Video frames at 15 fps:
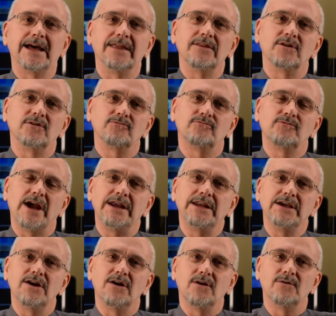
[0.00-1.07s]
on the
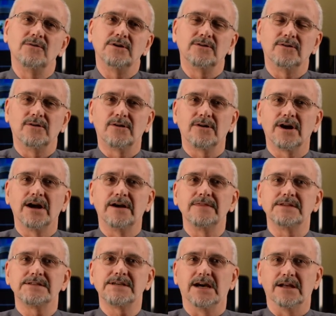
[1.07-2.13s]
radio or
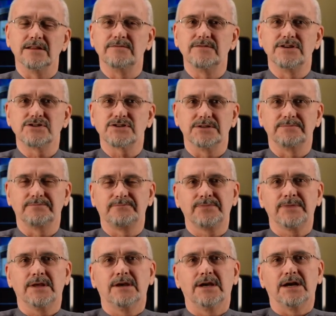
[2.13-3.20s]
on the television.
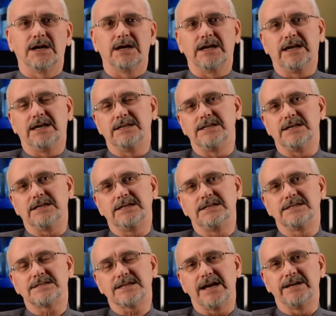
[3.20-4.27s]
And
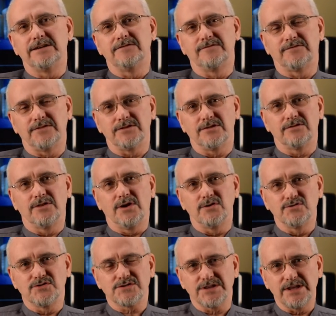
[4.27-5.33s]
inside of
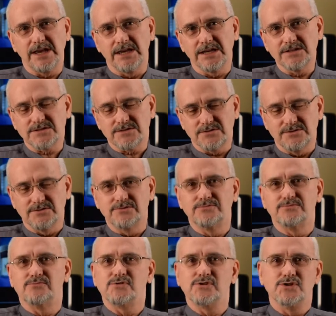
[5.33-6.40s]
those things,
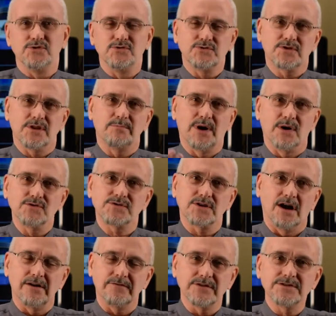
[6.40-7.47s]
you use the post
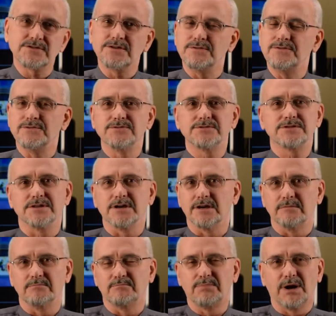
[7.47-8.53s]
office, you use
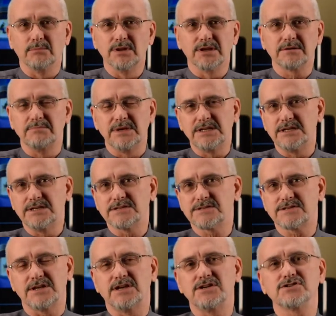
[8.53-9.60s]
the public media
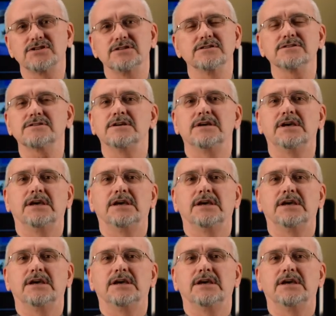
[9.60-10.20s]
stations,